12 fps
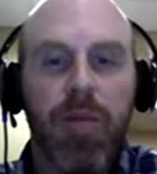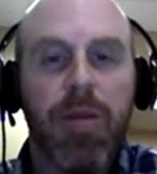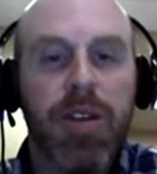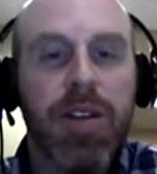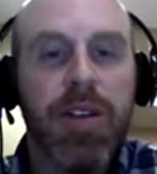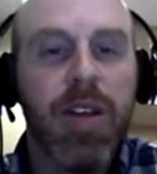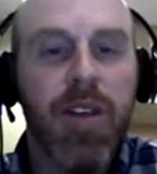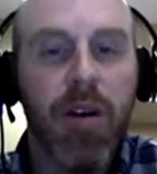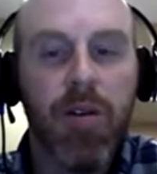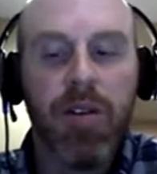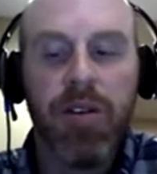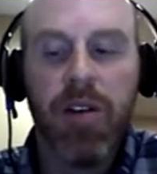able to see
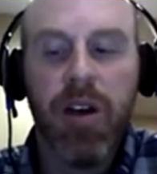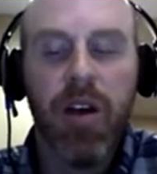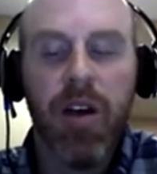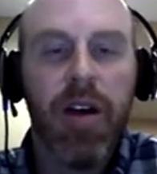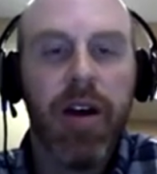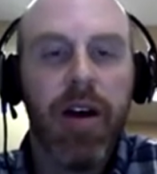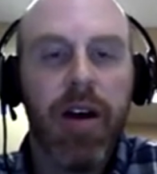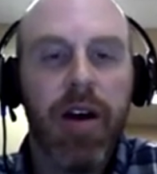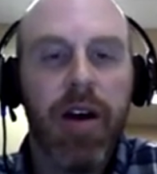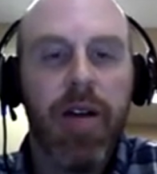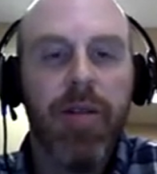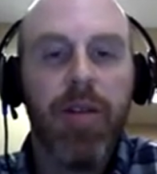those
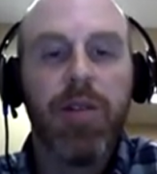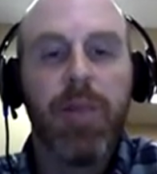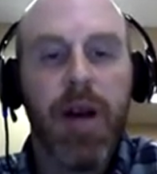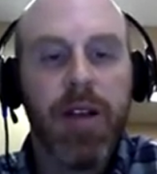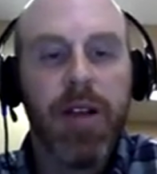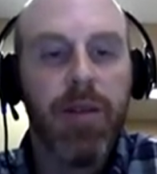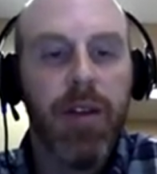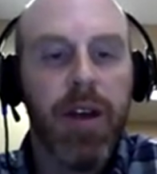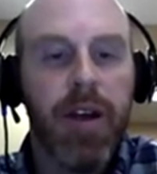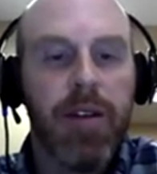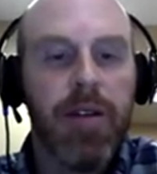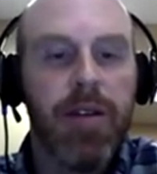possible
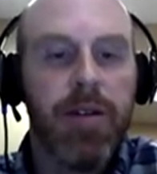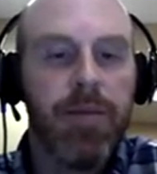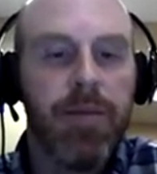hits.